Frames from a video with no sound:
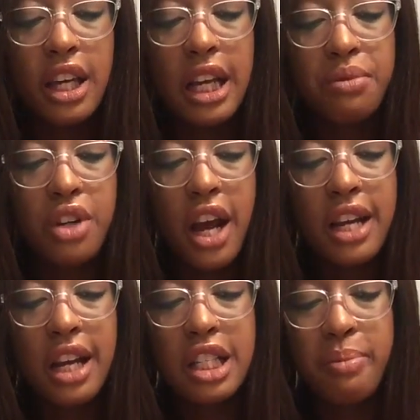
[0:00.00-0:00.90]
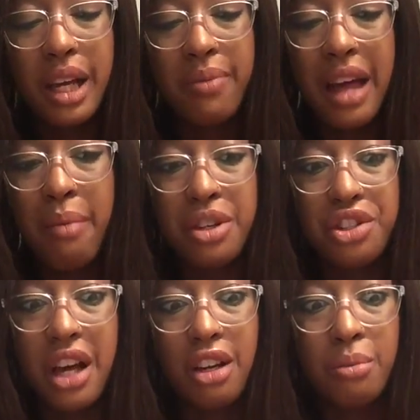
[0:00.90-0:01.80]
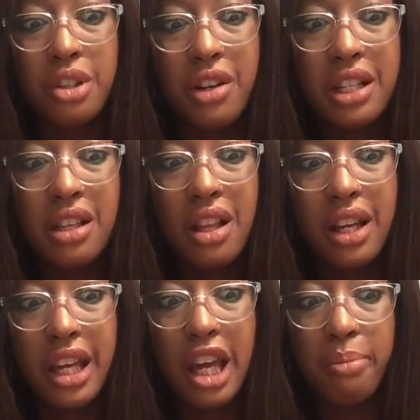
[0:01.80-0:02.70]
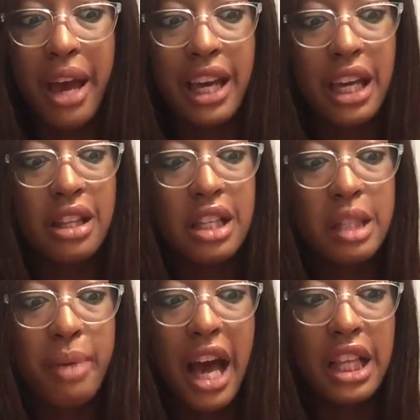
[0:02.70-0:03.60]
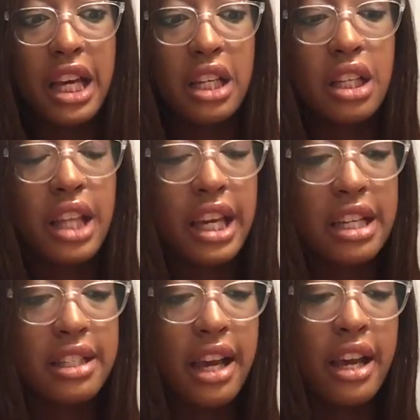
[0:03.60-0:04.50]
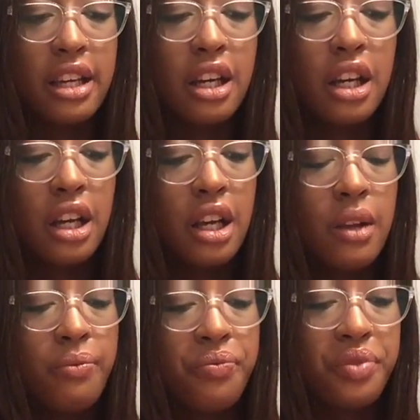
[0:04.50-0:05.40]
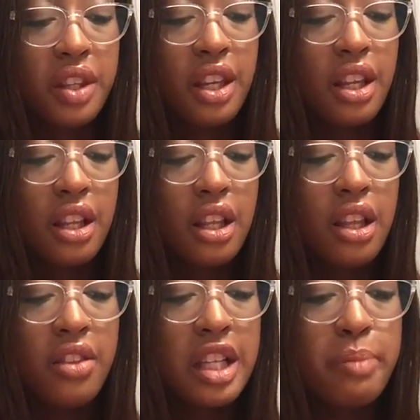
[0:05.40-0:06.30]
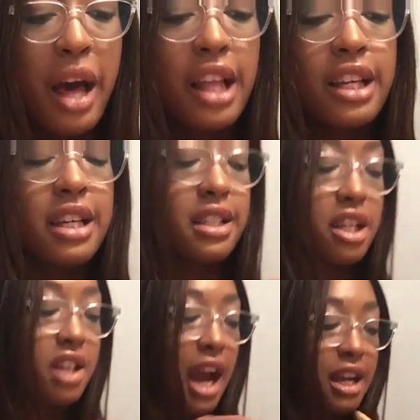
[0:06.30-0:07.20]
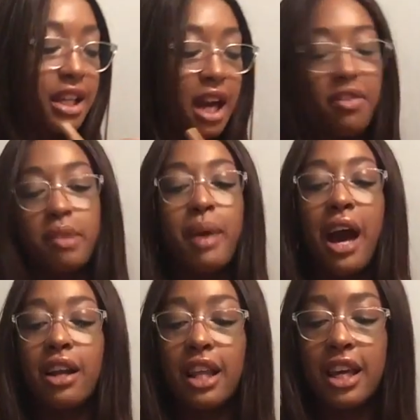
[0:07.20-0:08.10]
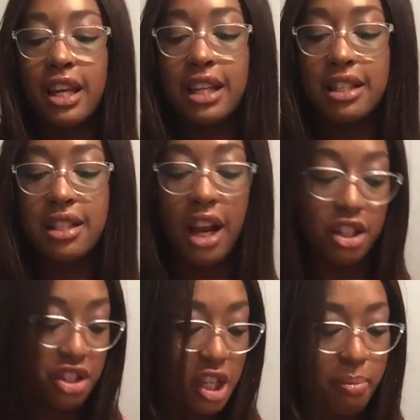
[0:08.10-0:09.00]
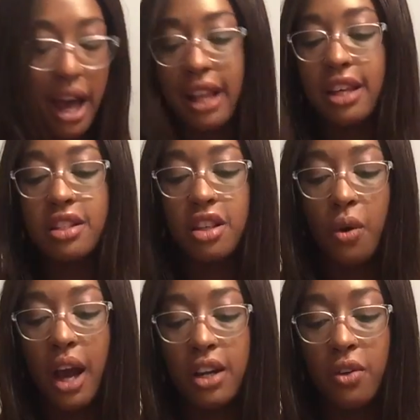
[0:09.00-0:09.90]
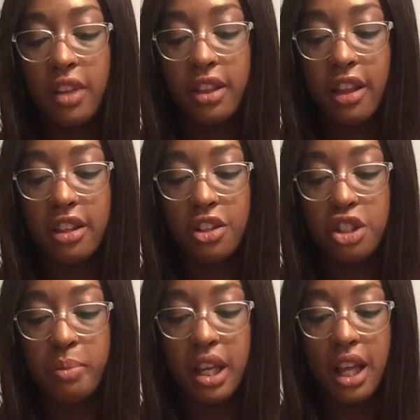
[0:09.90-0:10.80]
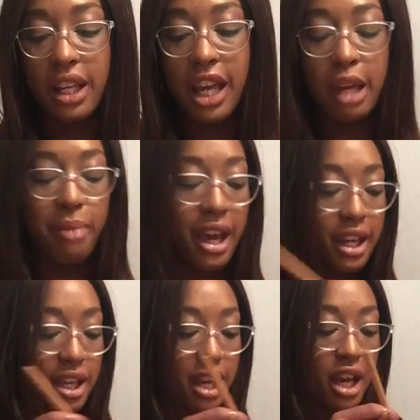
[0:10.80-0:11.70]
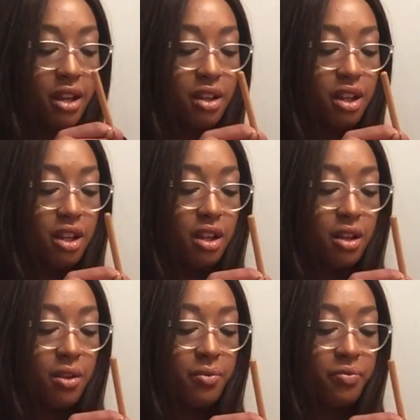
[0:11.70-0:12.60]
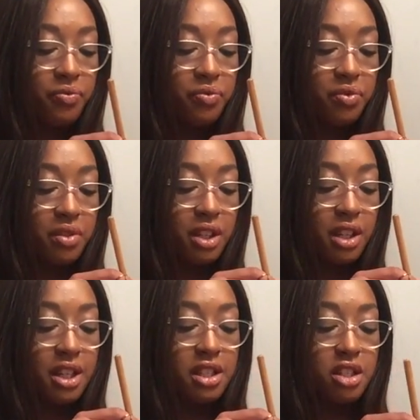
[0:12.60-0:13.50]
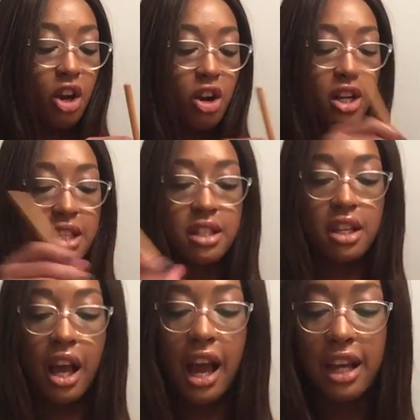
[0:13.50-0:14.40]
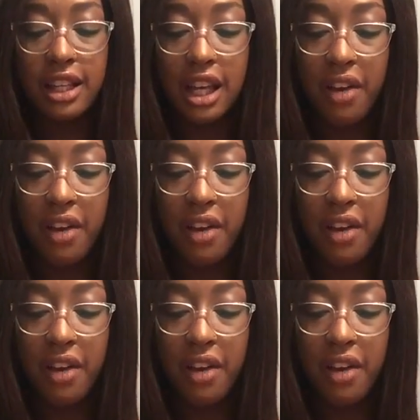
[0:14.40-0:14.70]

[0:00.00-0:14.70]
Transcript: I'm trying not to pick up that much shadow, but there is a lot of kickback in this palette, and like I said, this palette is such a highly coveted palette, and it's not a cheap palette, so I don't think that there should be a lot of kickback in it, because Tarte is a highly